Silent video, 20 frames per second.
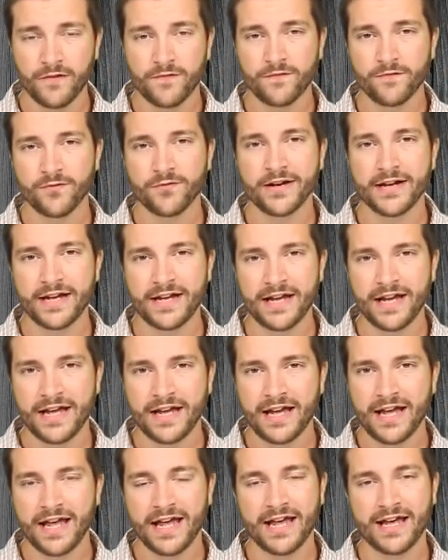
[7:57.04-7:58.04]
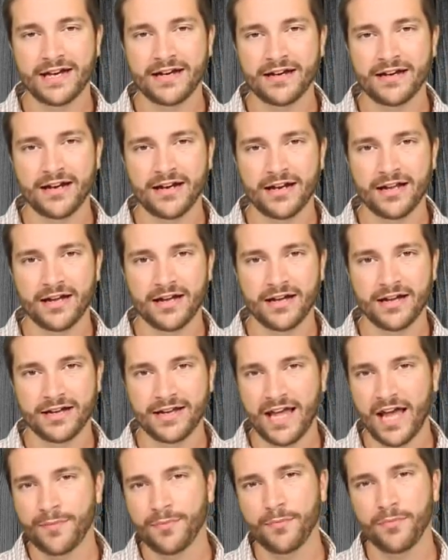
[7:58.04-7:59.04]
free and
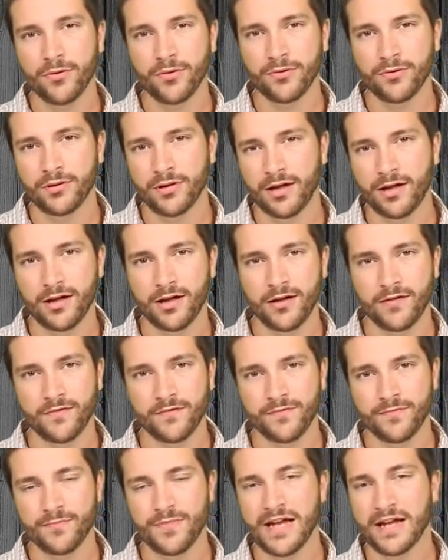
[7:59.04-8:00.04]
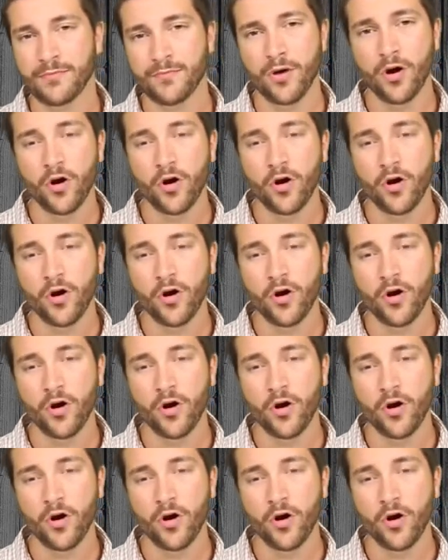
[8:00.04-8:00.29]
capable of being